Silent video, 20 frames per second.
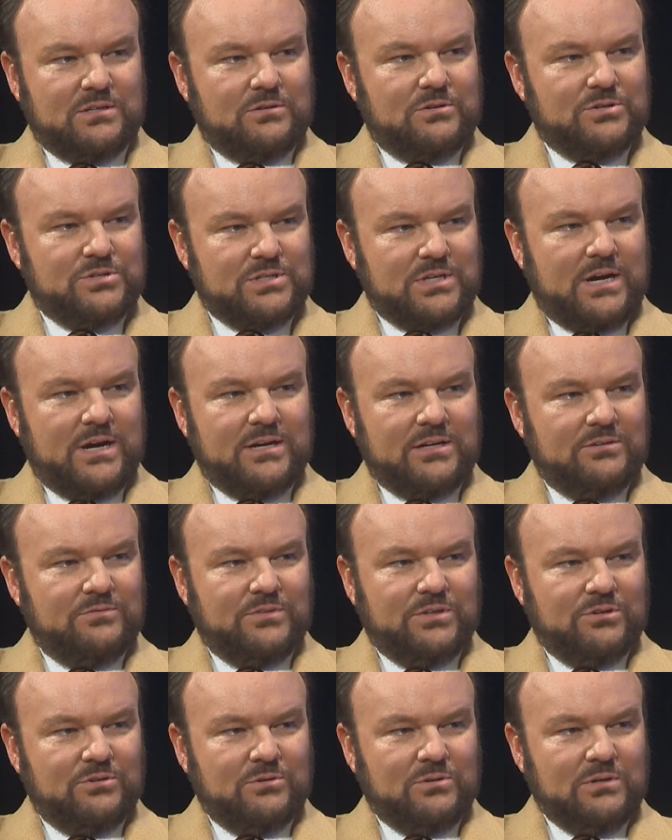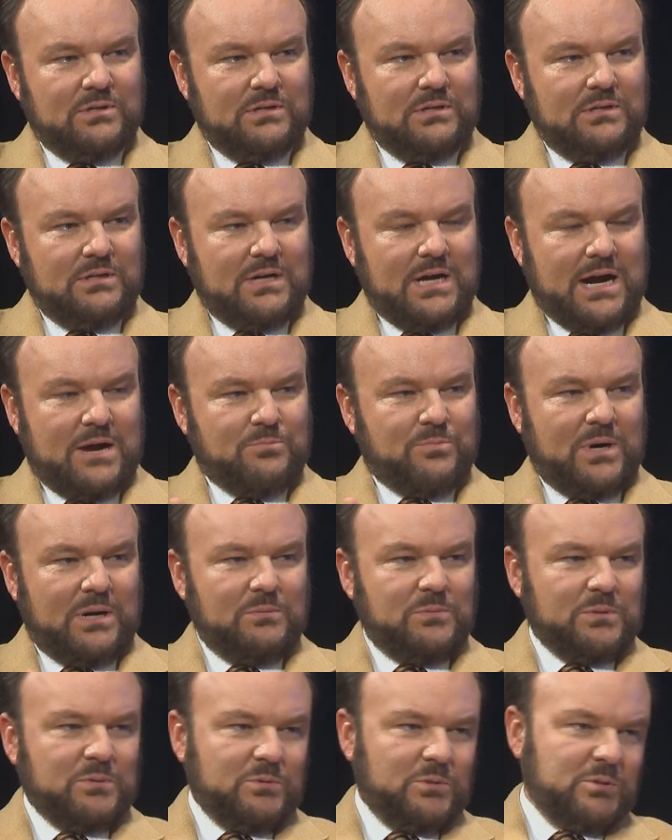other side of you, I
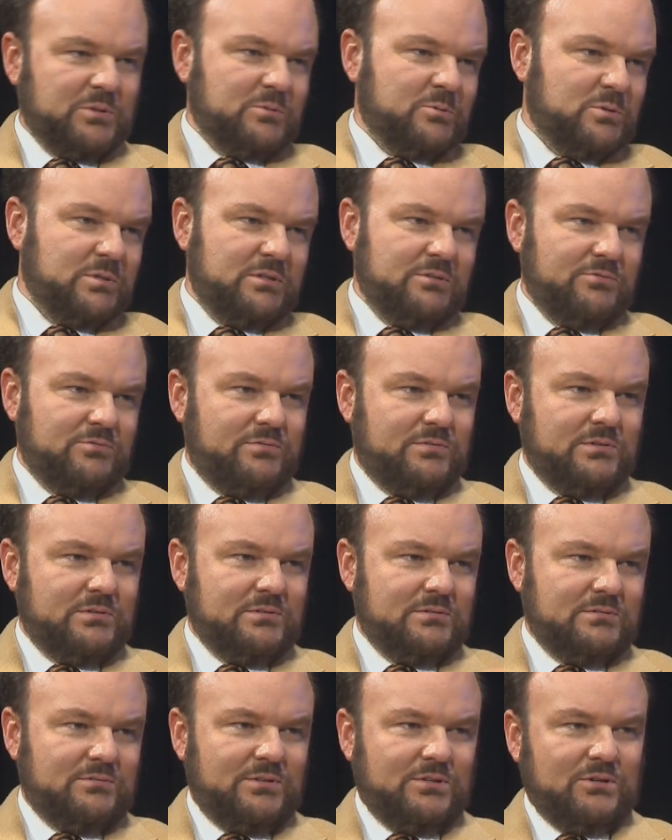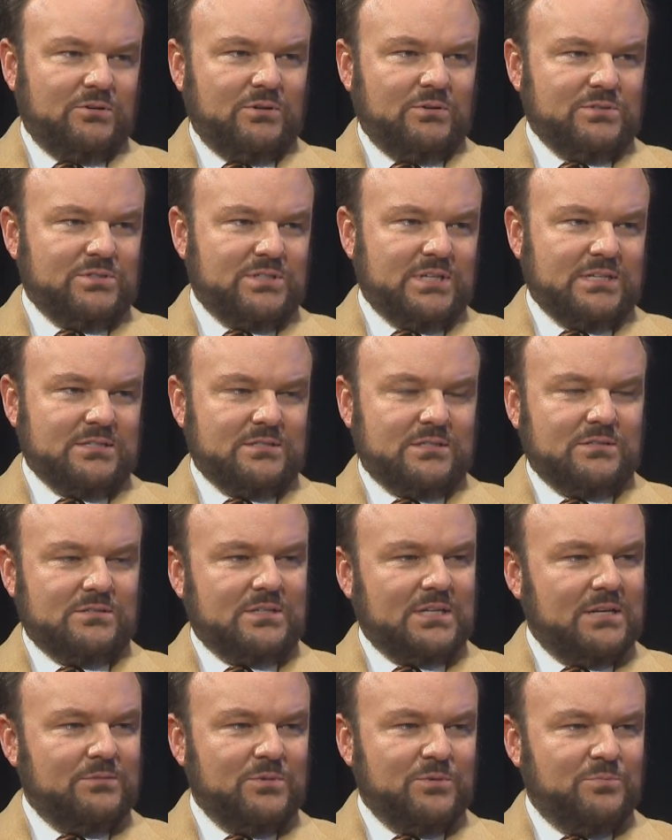probably would have you know assessed the
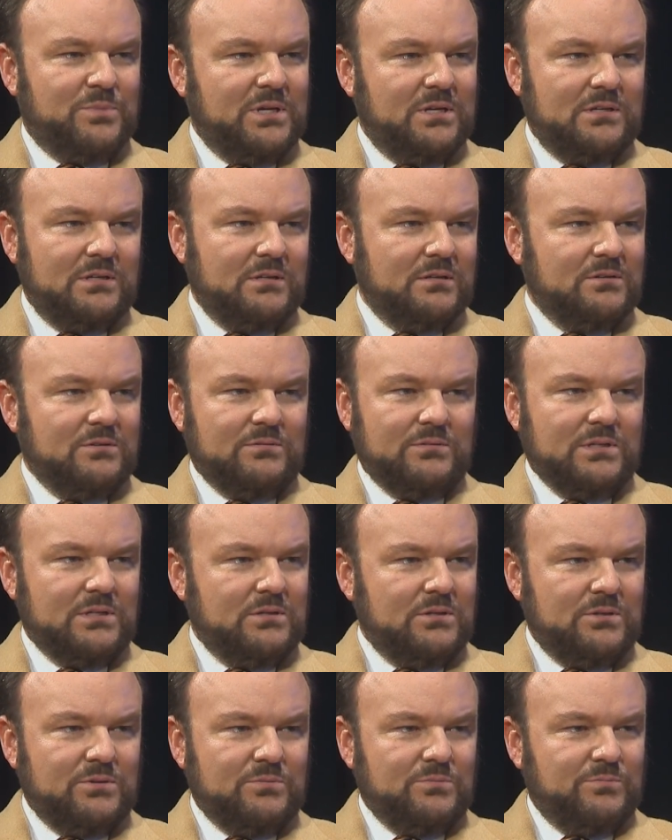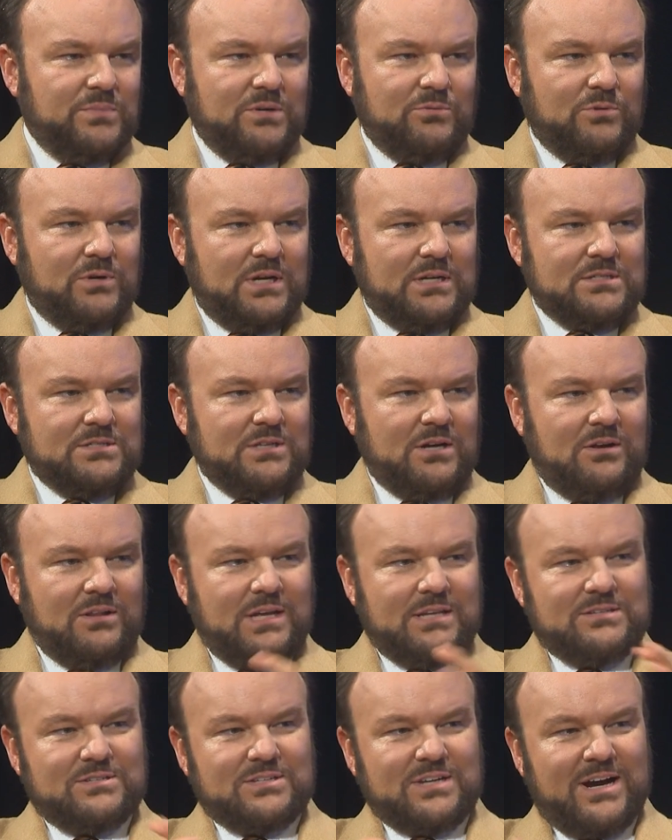same opinion. Mm -hmm. But when I saw
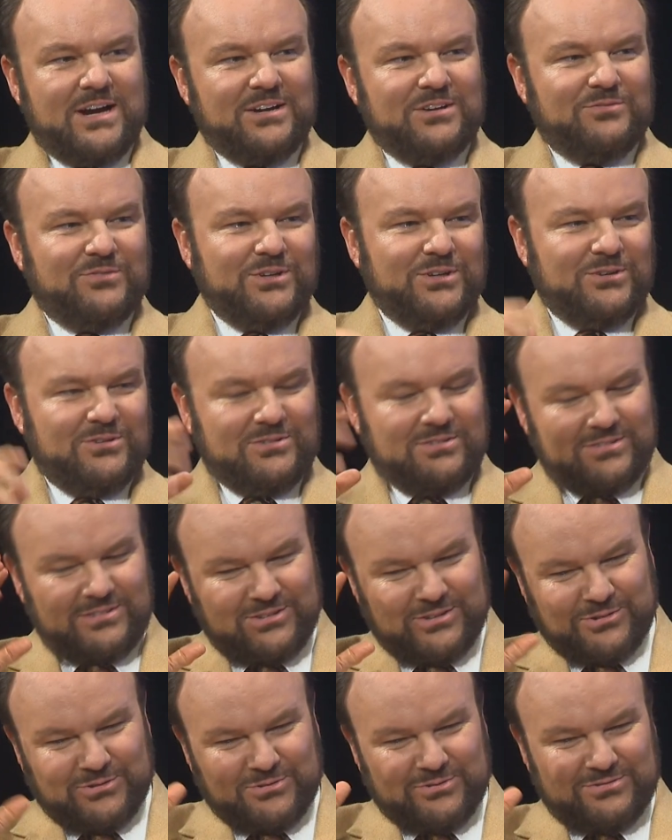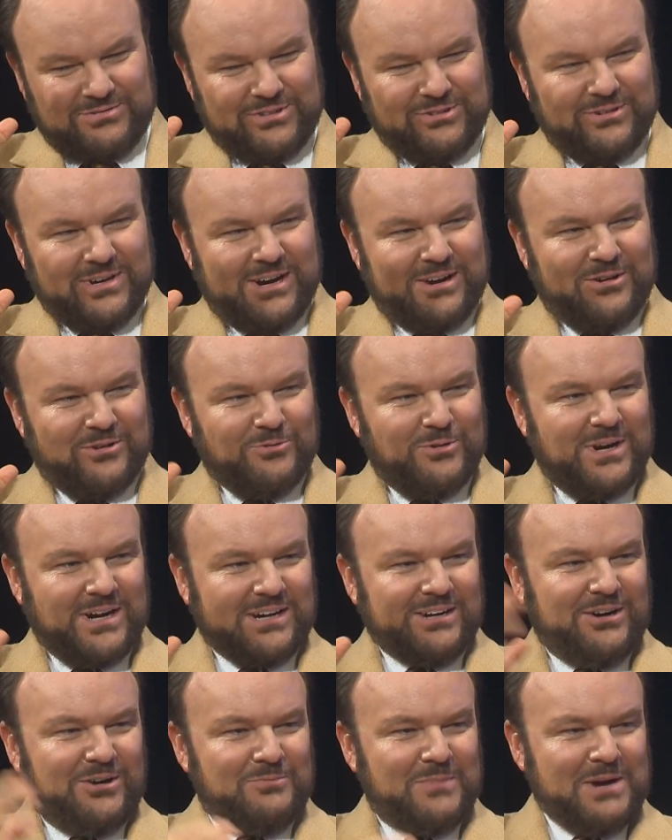that side of you, you know, you got on what I
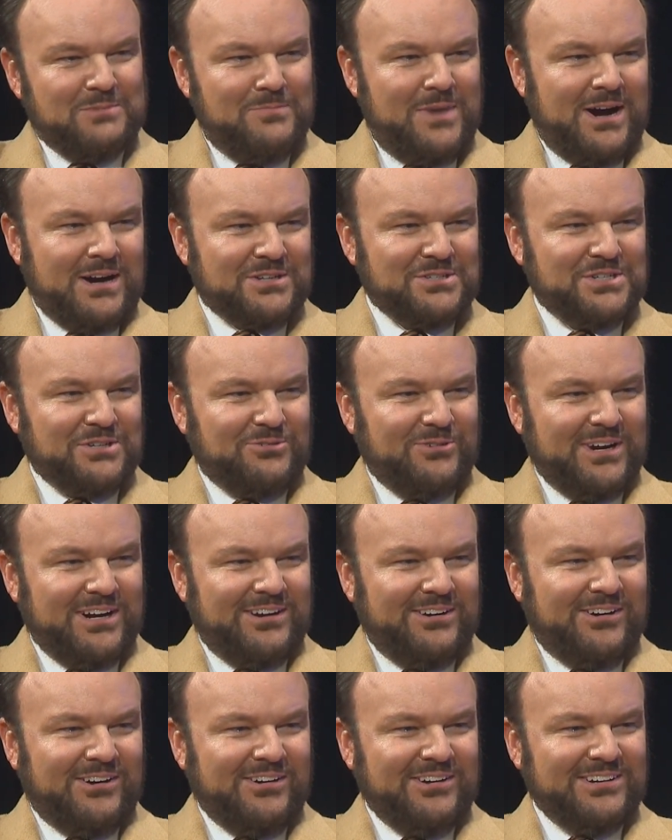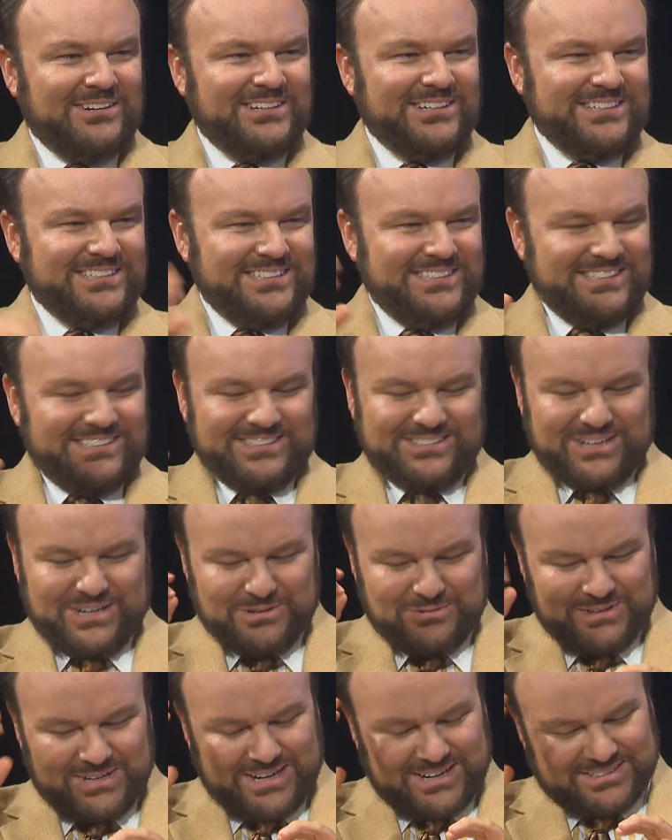call my moxie radar, and oh, I,
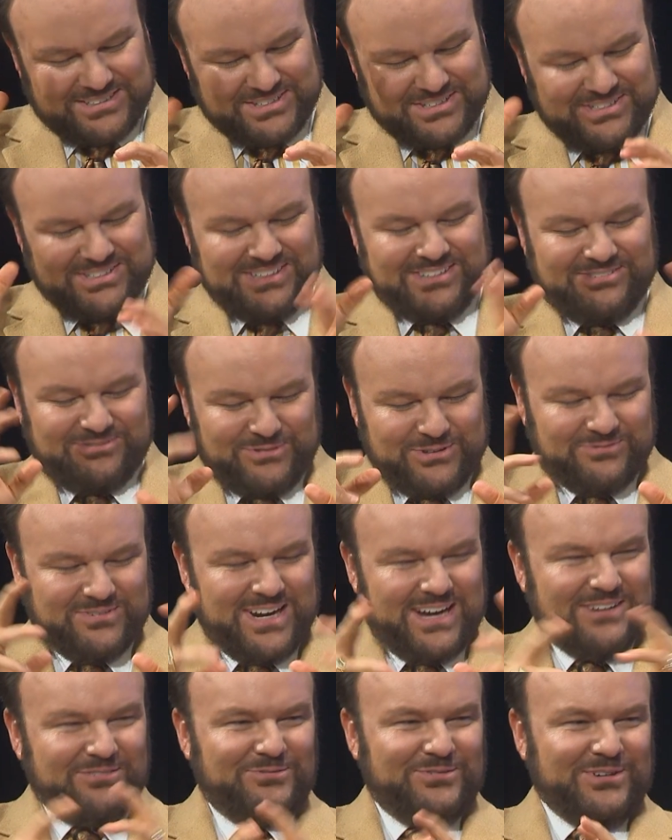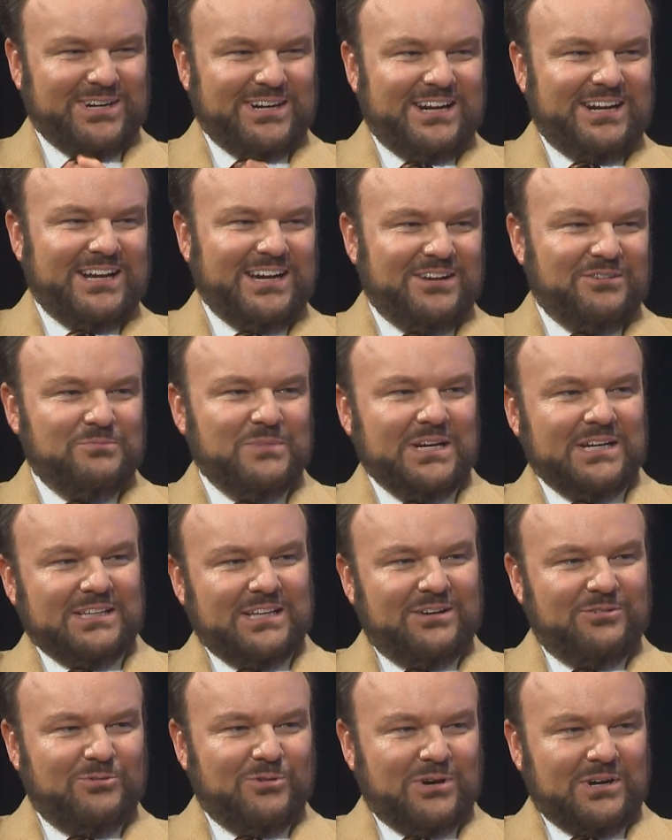okay. I, just said we've got to figure out how to make
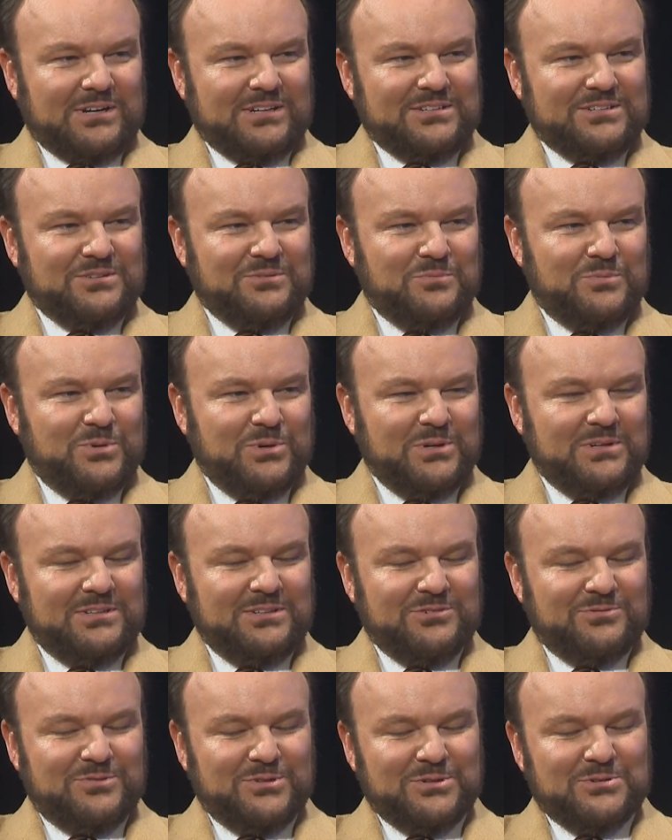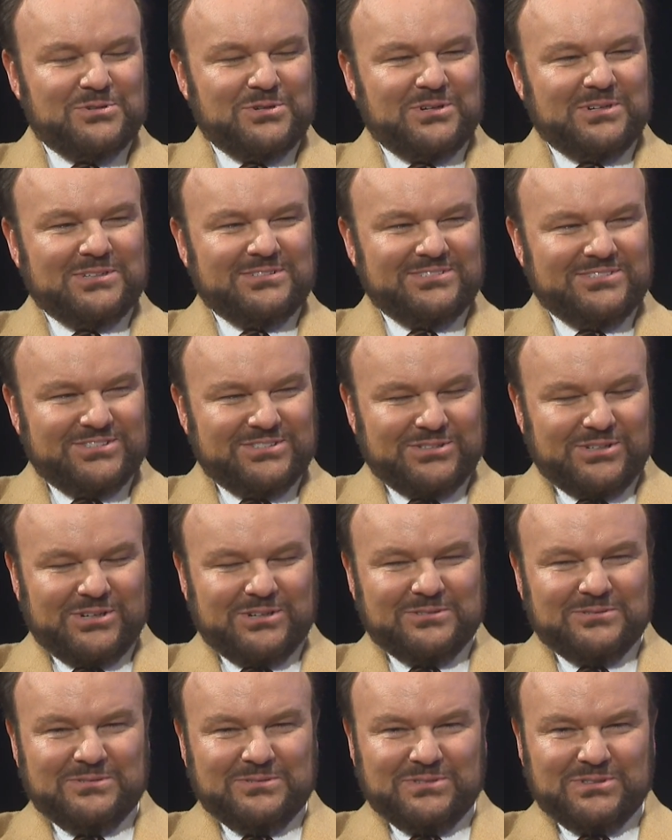that work at some point in the future. Sure,
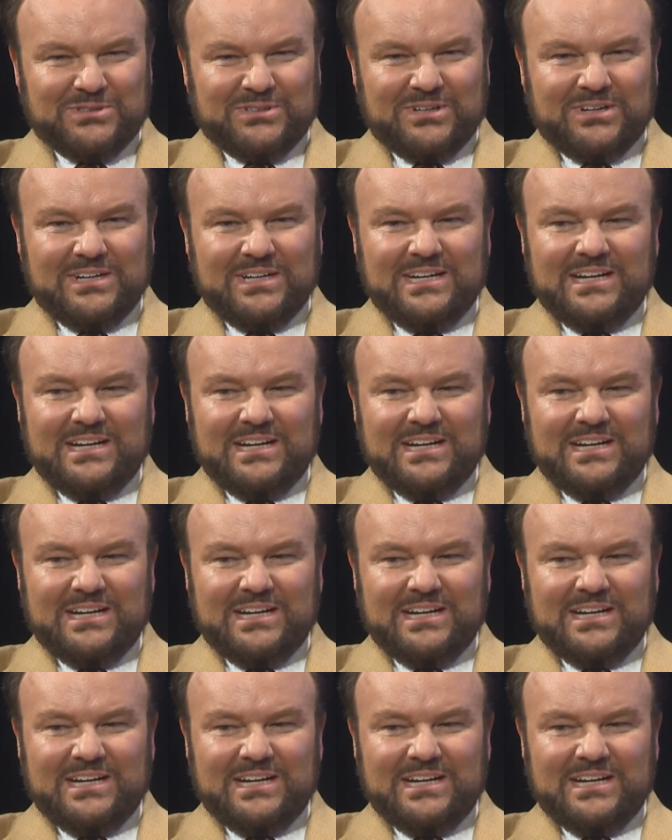sure.